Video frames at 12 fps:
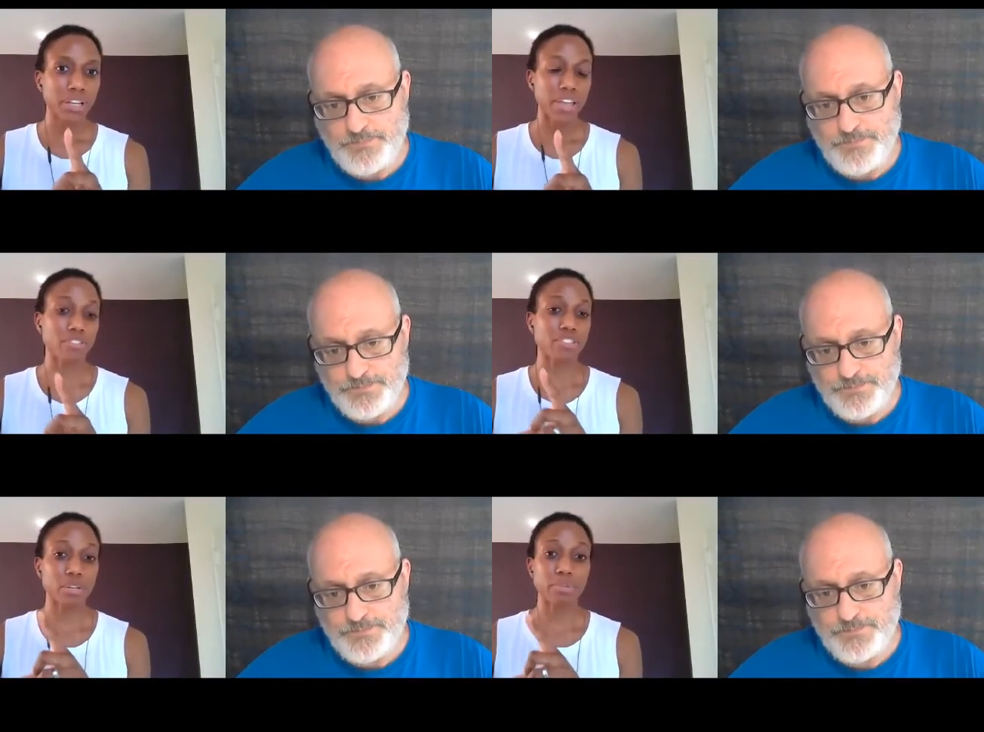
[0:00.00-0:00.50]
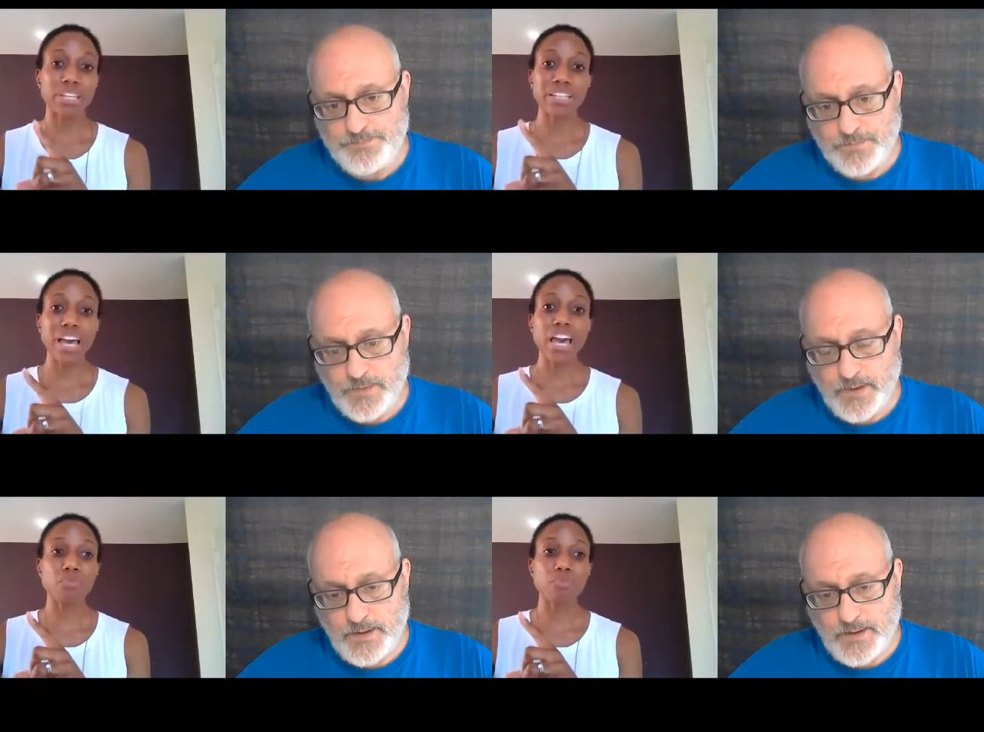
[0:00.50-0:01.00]
Speaker 1: And there's going to be a
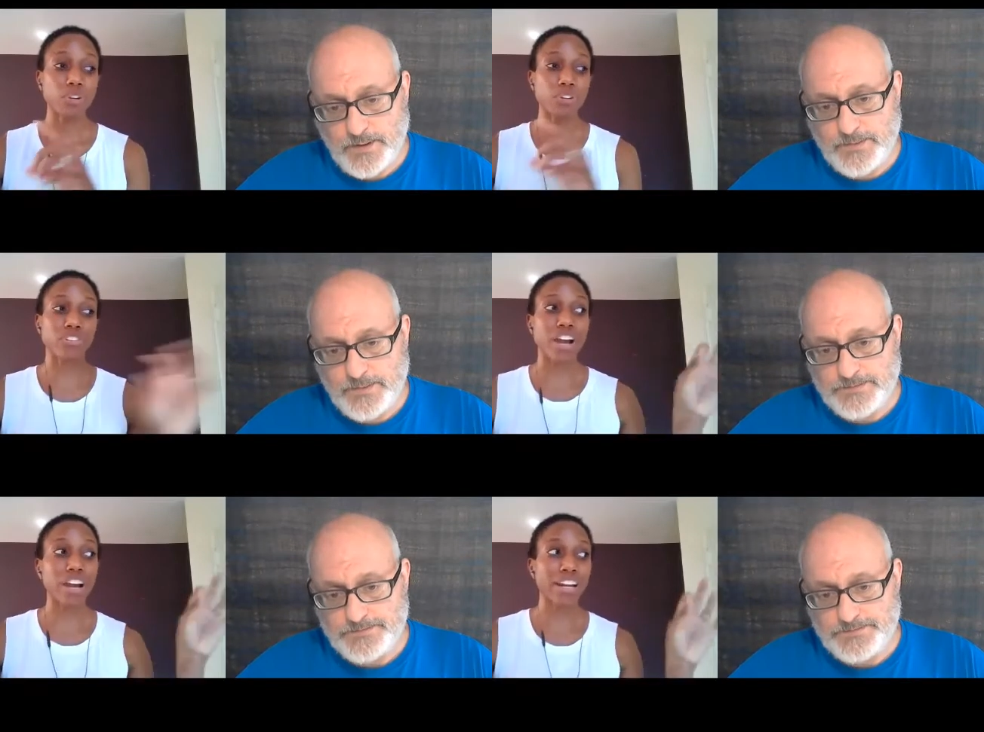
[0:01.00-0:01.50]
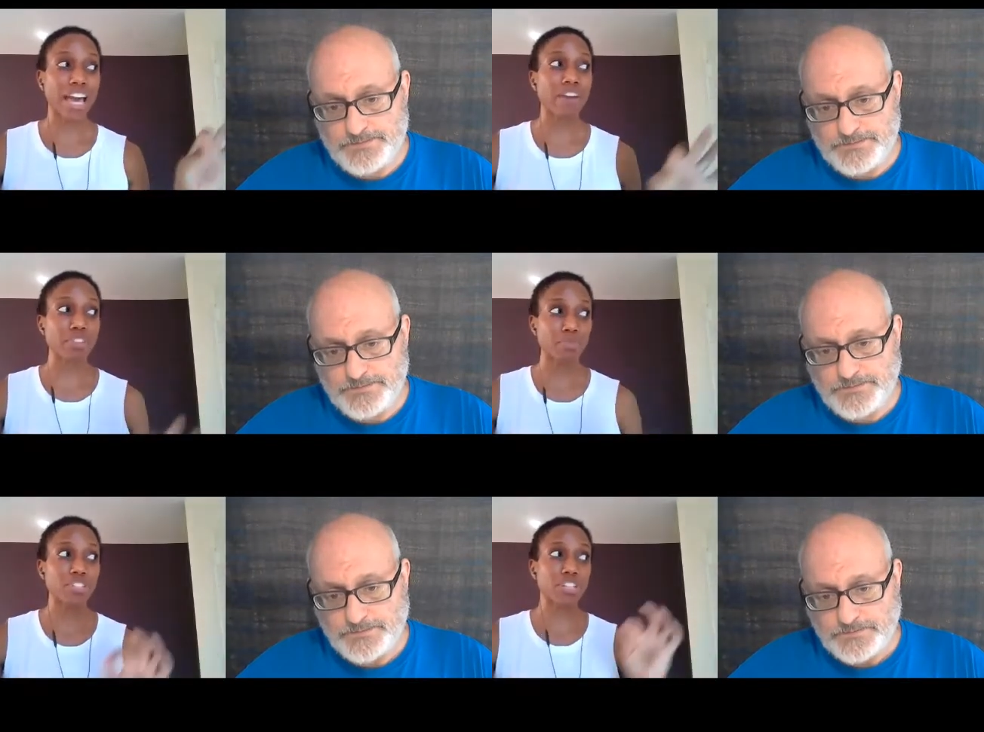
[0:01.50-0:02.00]
time when you're not going to have
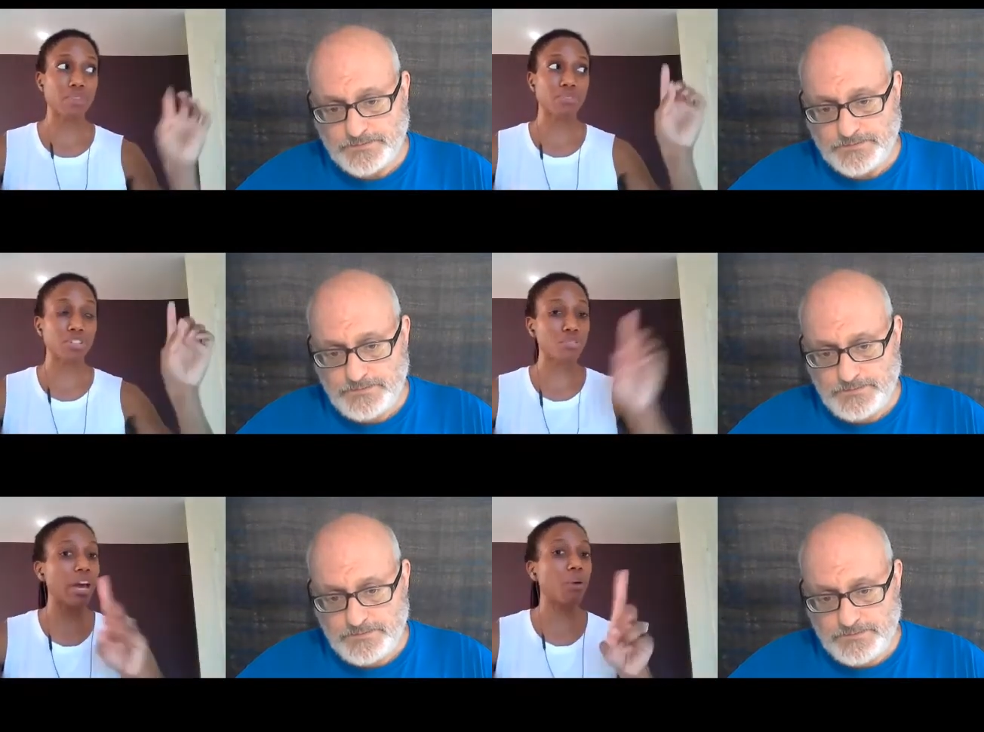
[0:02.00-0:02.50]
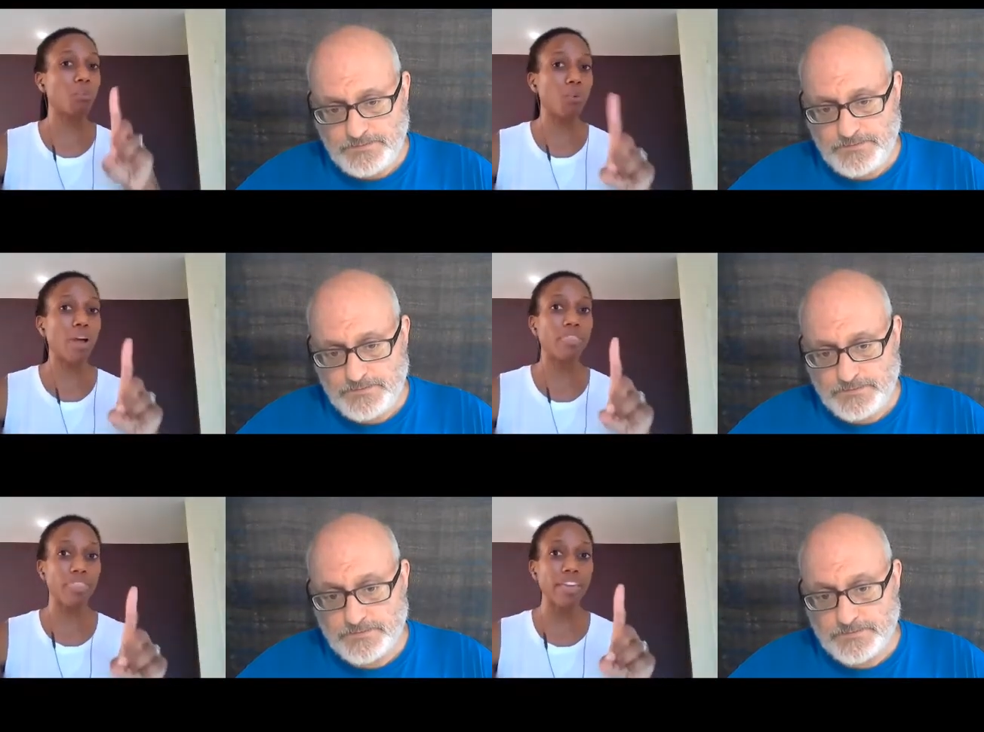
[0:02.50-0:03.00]
as much time to do that
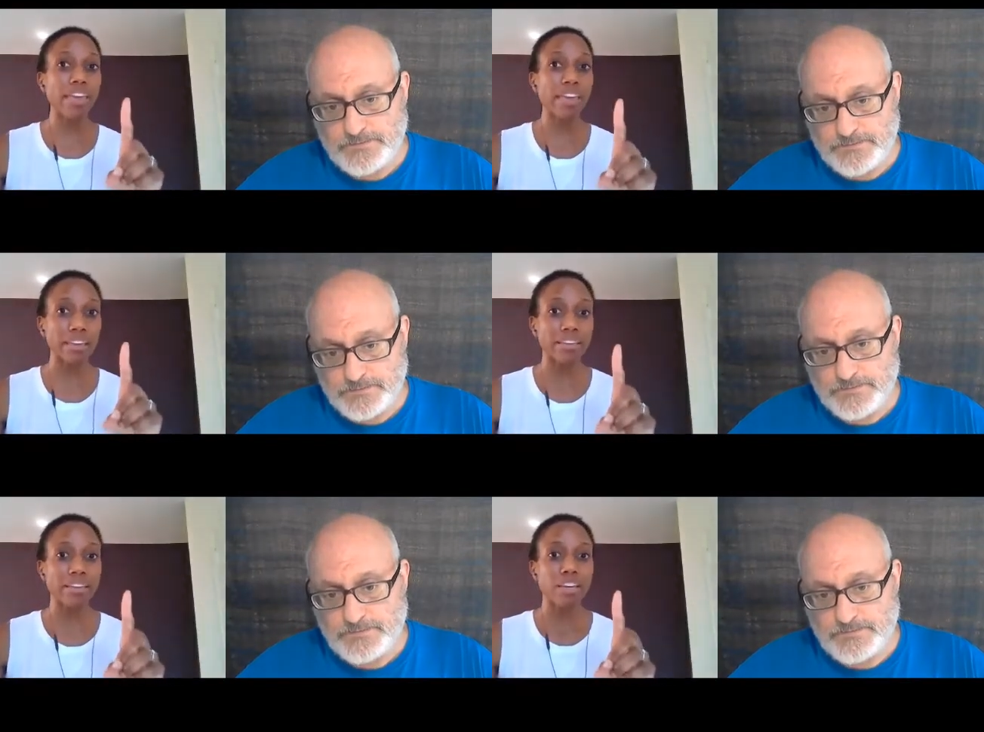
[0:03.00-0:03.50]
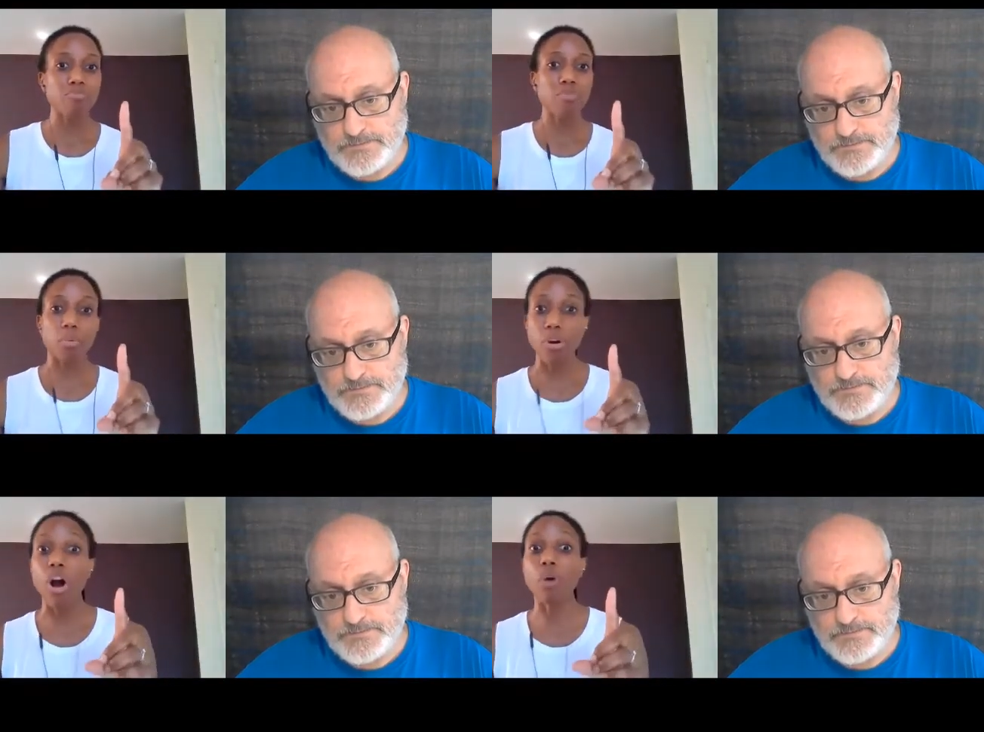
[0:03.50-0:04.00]
one thing, but
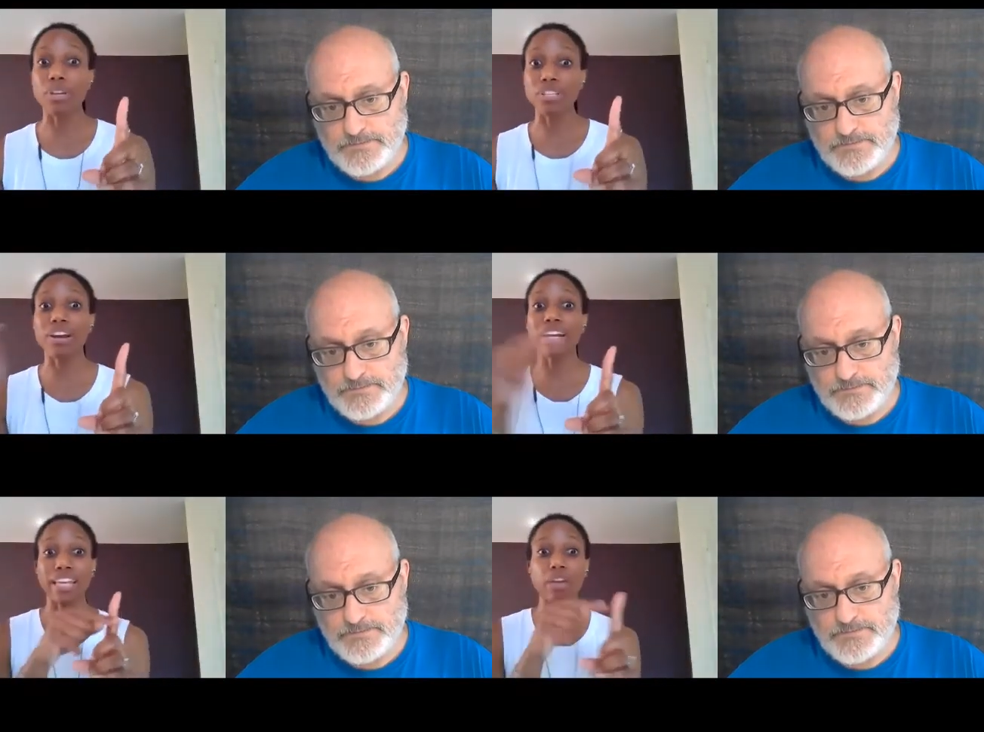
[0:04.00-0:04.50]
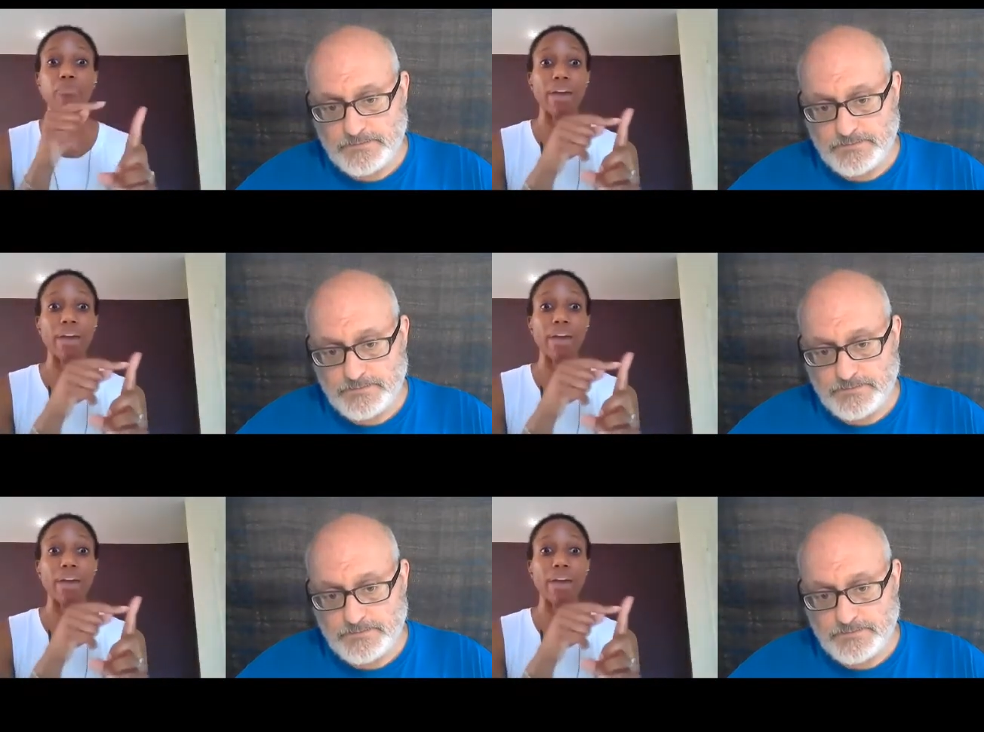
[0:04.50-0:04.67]
we're always trying to get